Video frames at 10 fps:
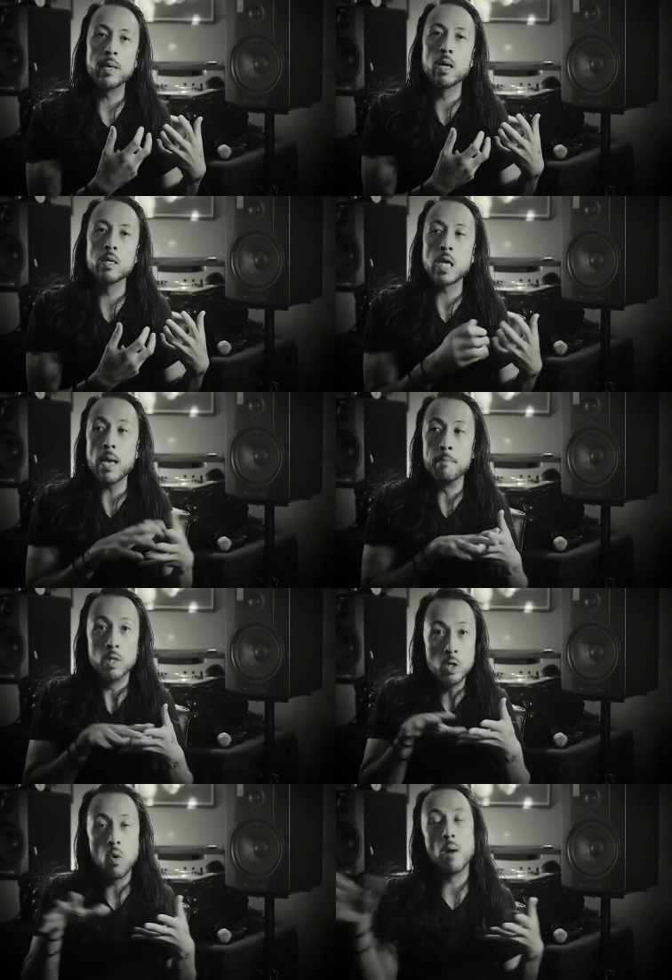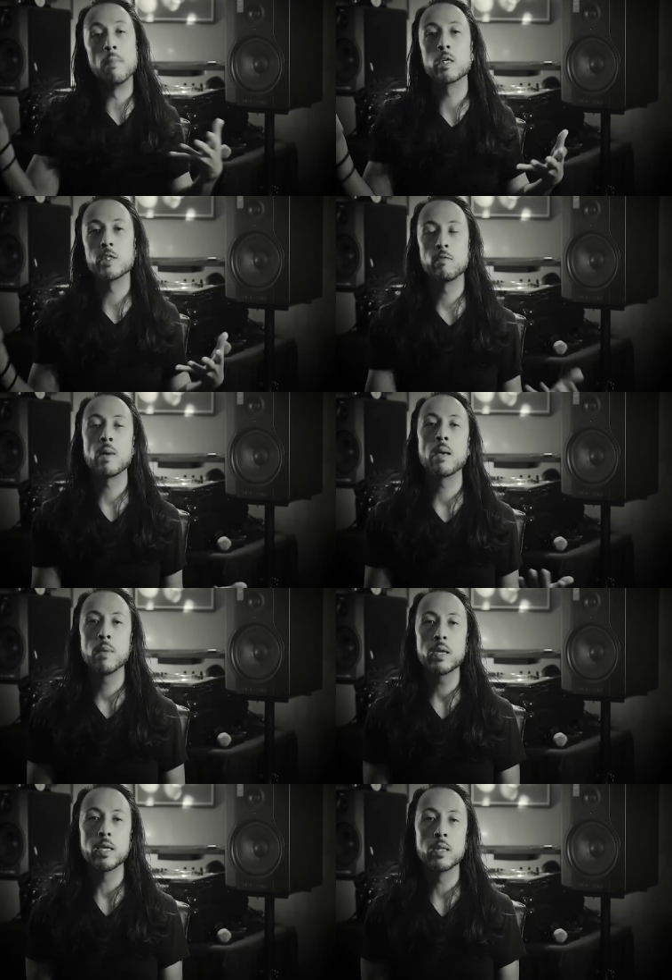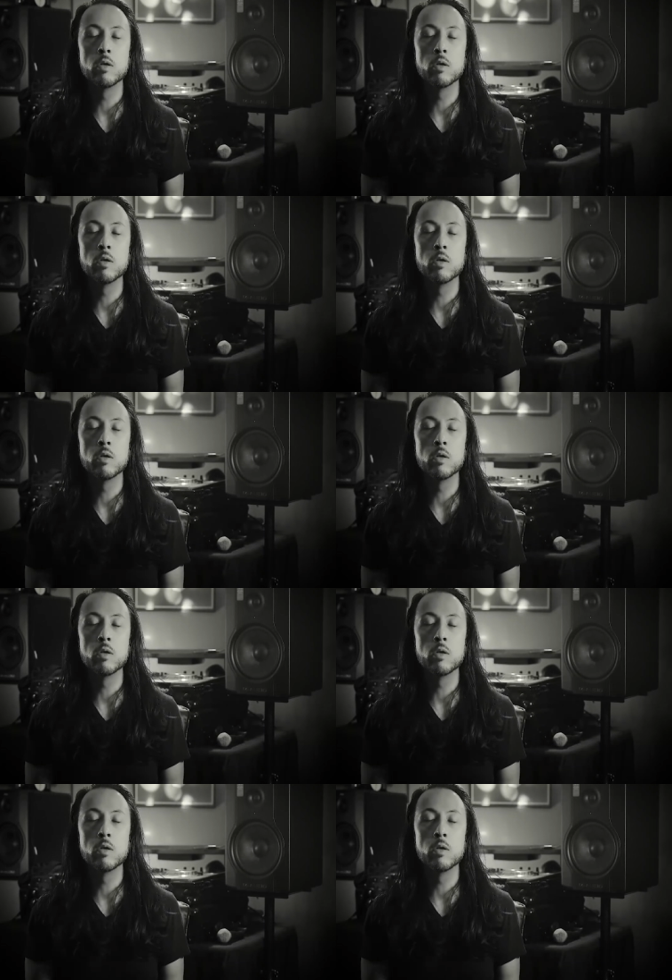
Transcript: because I blew a bunch of my money.